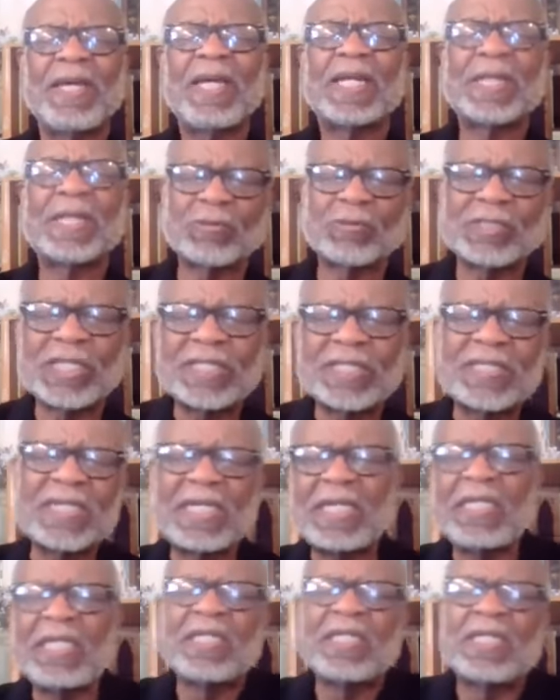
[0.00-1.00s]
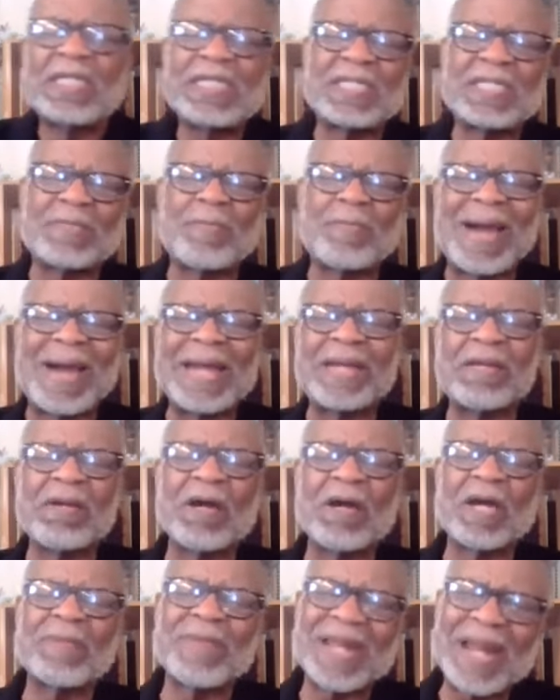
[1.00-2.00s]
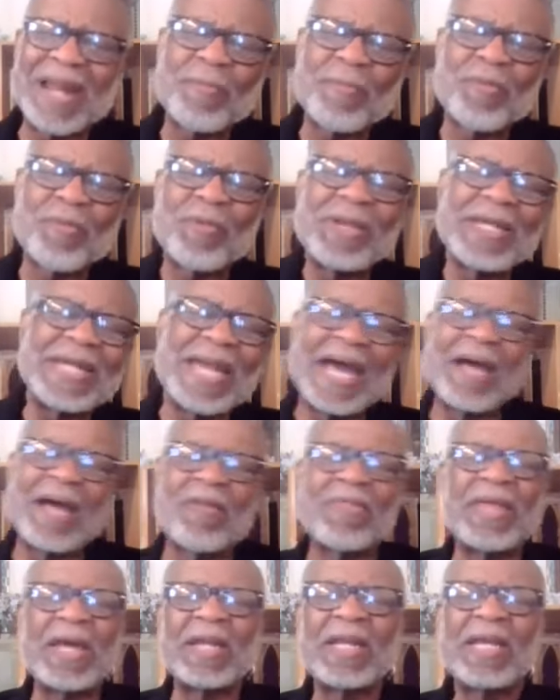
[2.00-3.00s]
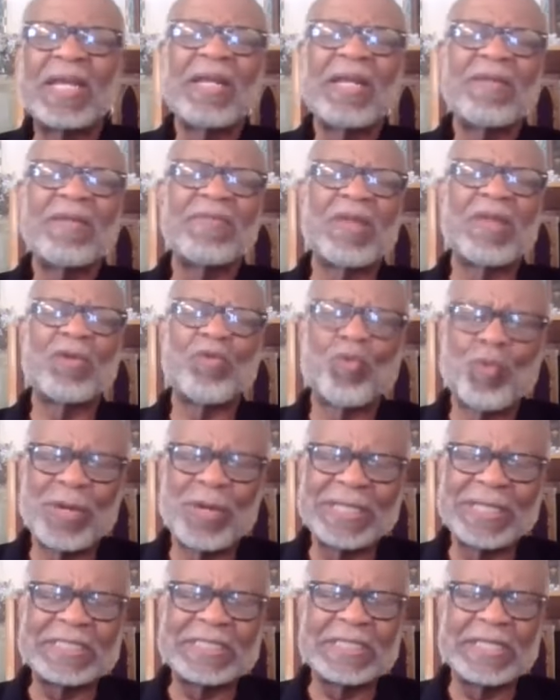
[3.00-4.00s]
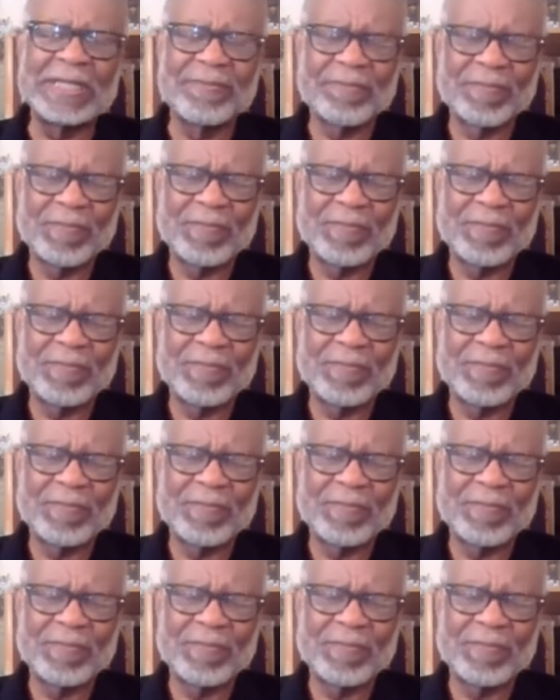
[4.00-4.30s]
don't just heal his body, God, but I pray now that, that Reggie